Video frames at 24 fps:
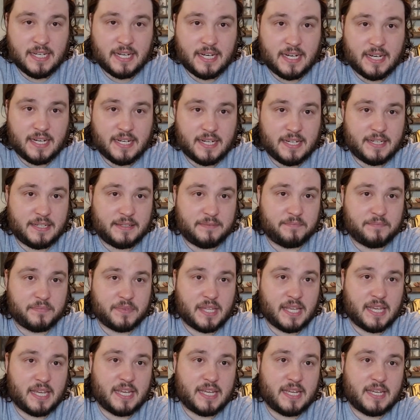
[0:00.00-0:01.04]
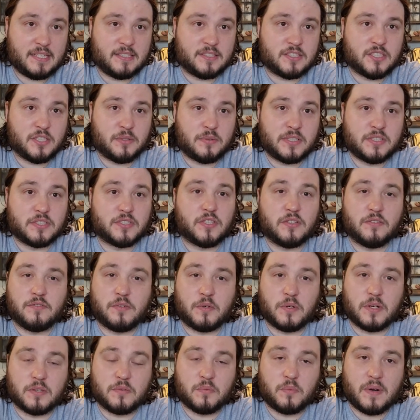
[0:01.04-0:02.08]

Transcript: and so on and so forth,